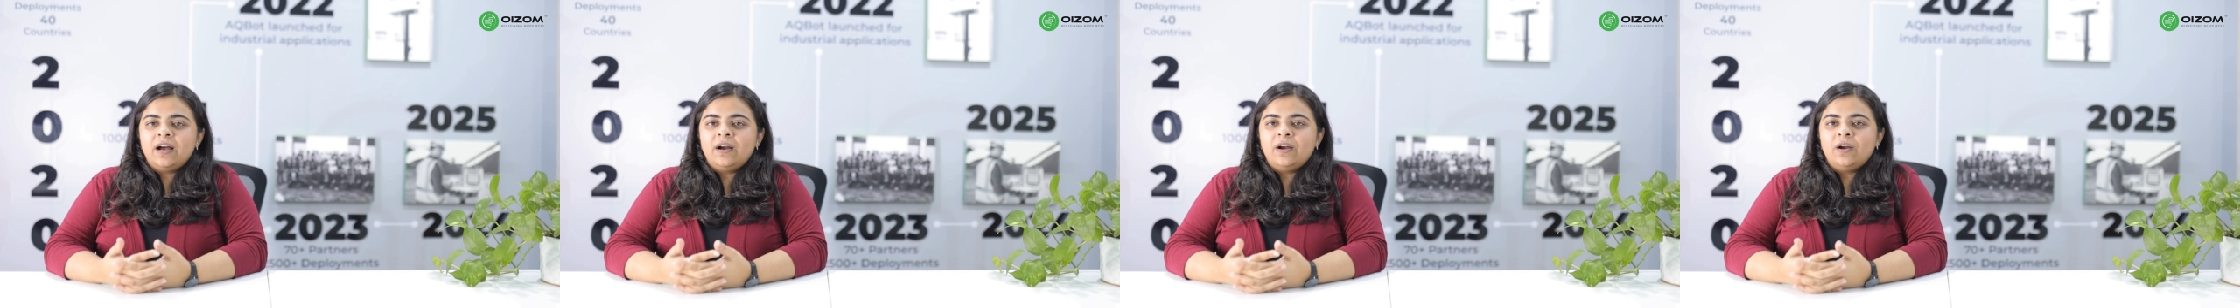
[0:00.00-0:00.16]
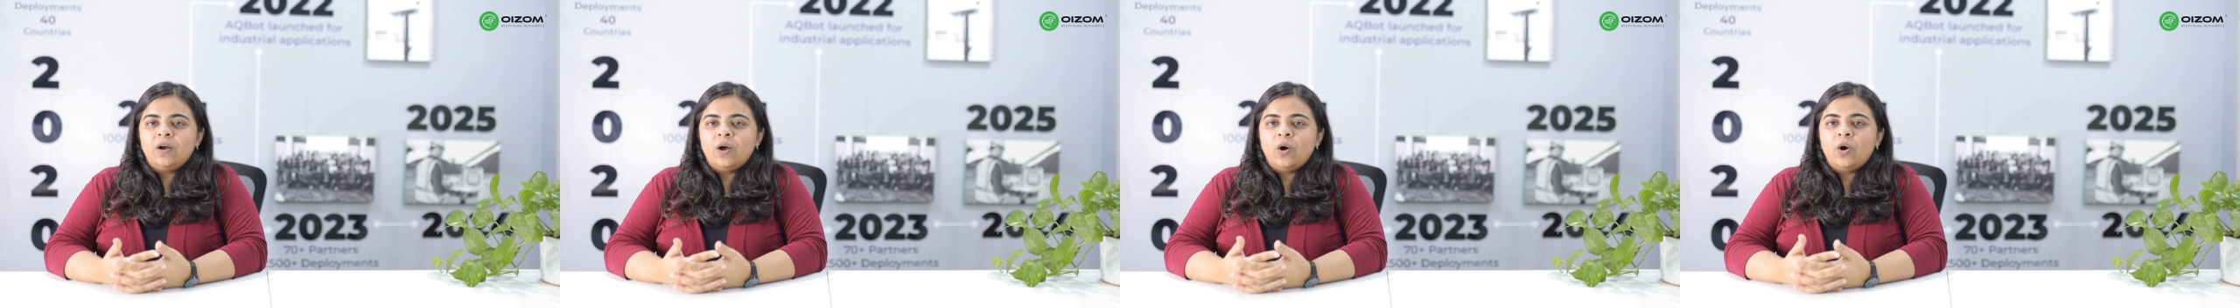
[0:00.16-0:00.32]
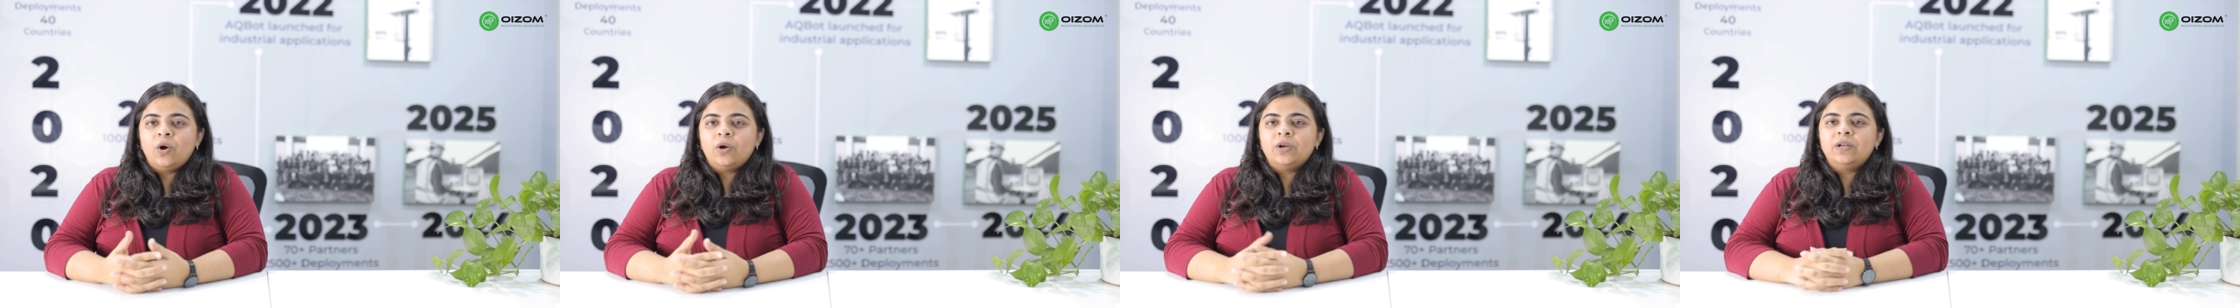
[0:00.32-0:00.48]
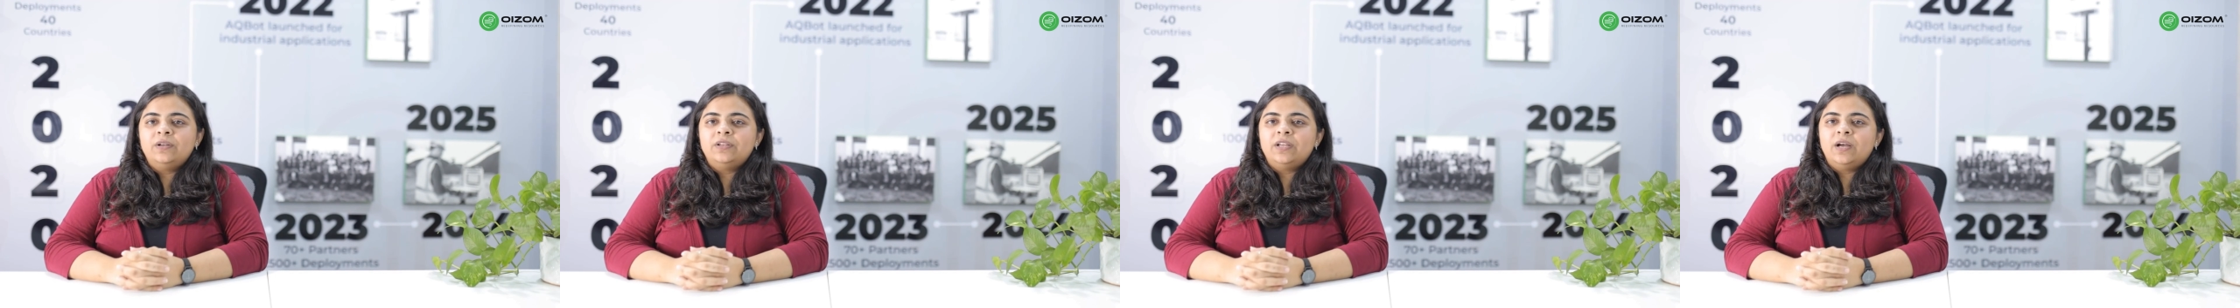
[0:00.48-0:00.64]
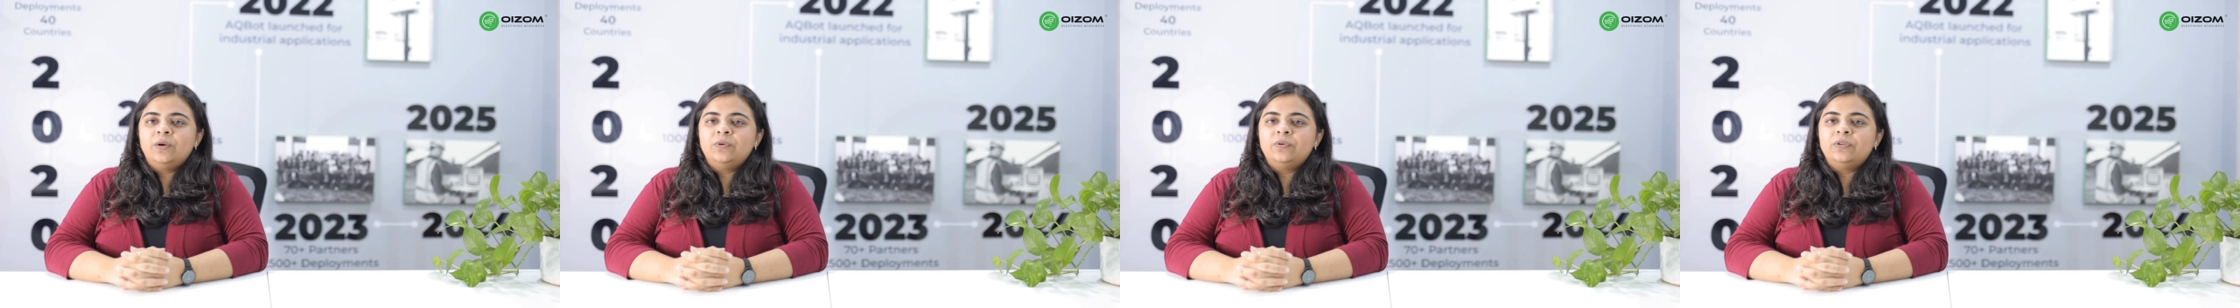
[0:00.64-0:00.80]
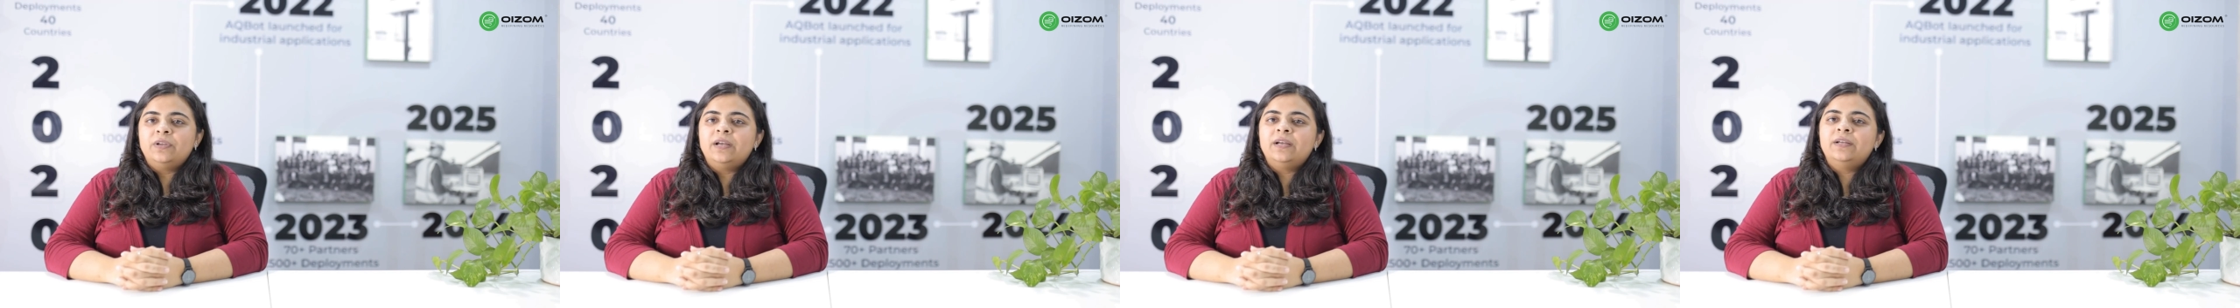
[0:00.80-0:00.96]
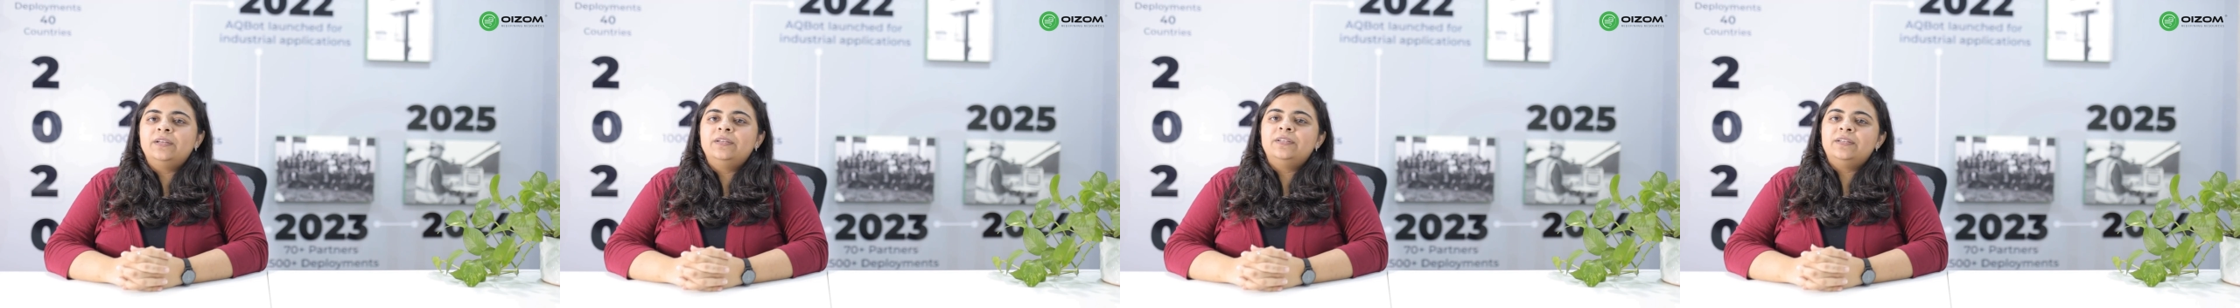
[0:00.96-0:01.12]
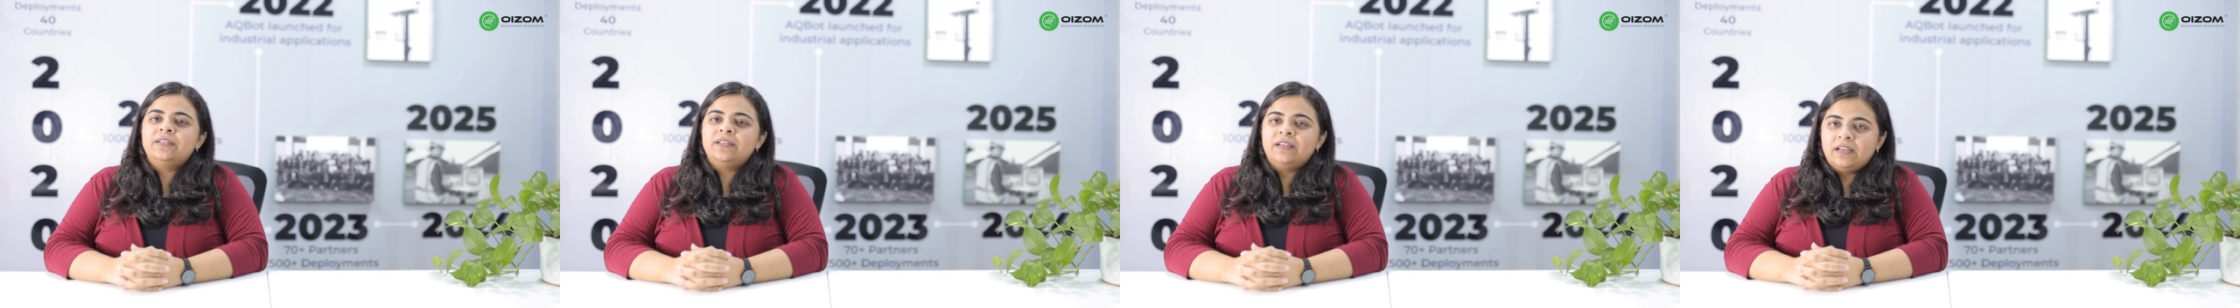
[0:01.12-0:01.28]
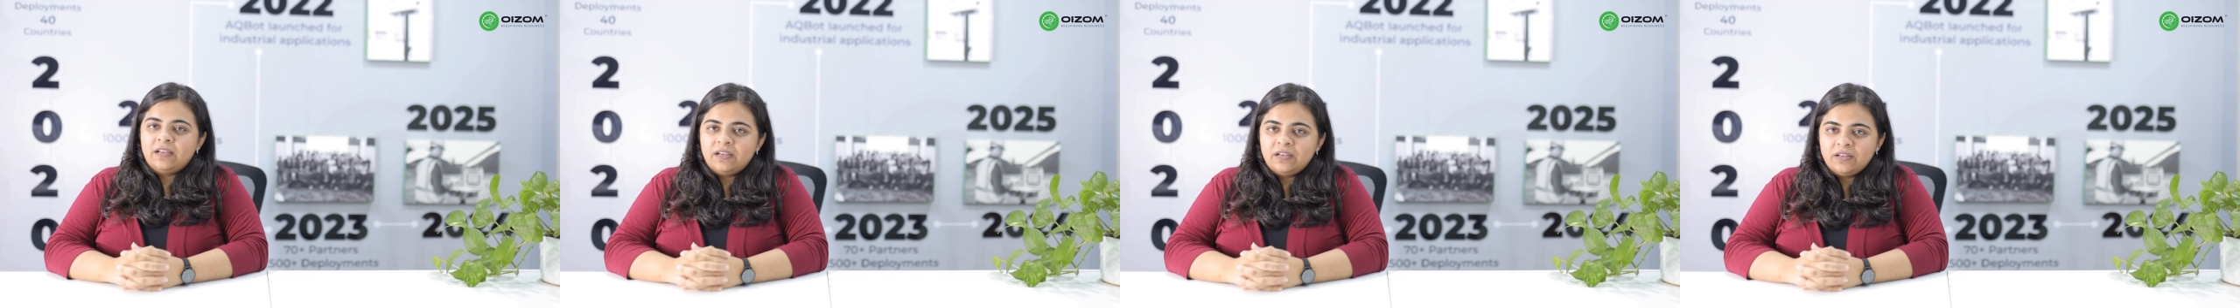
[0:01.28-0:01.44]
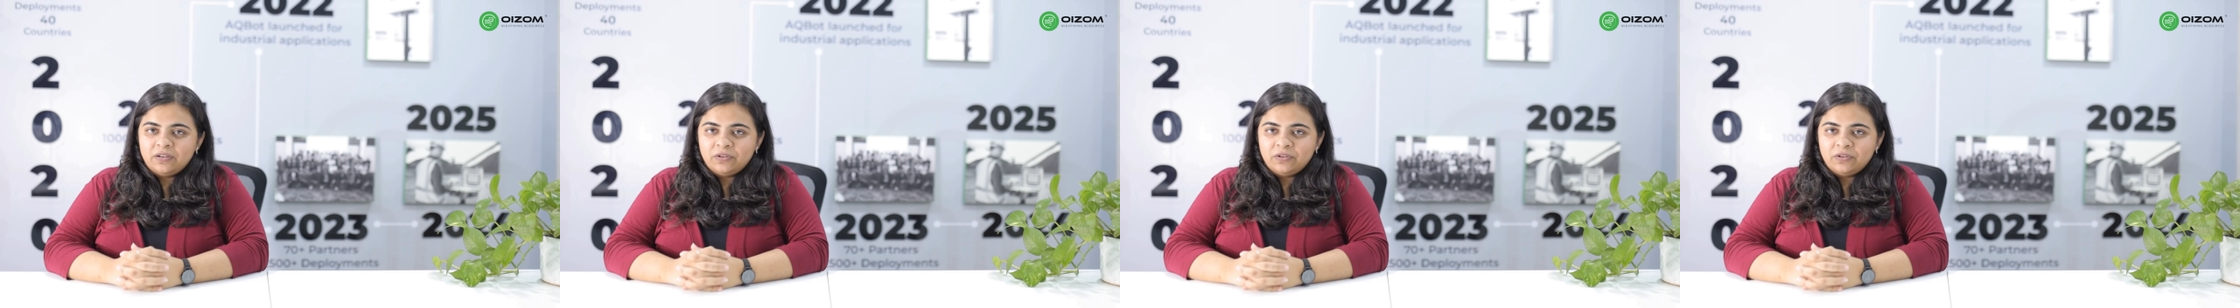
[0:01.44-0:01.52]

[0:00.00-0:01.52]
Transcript: are all around us,